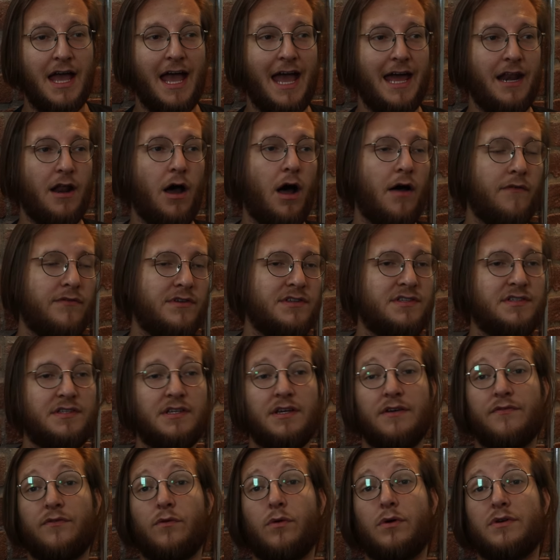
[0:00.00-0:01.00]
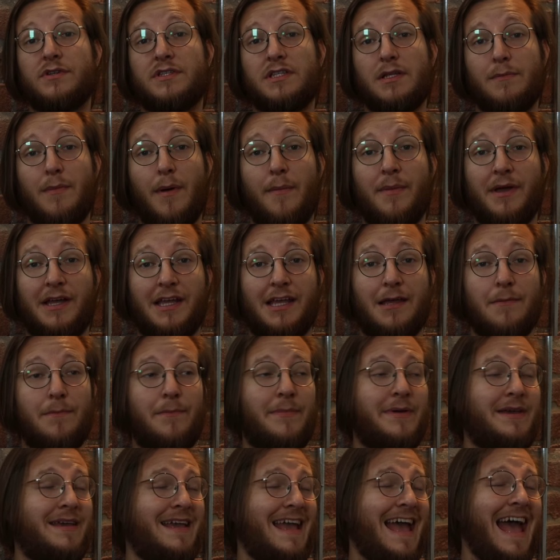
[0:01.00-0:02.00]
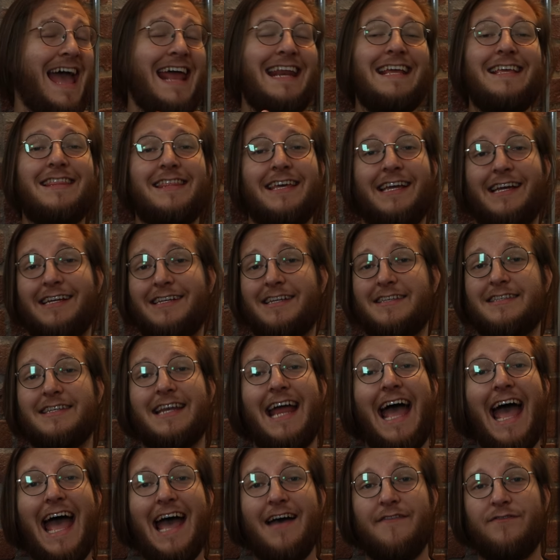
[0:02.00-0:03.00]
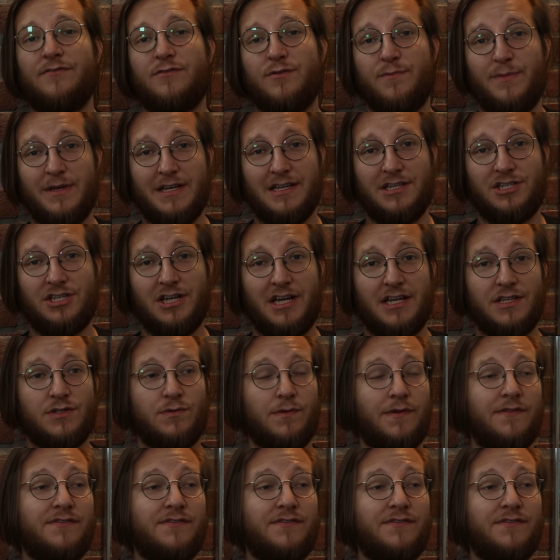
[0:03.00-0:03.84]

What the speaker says: And obviously, of course, the mimic can be anything. It doesn't have to be a chest.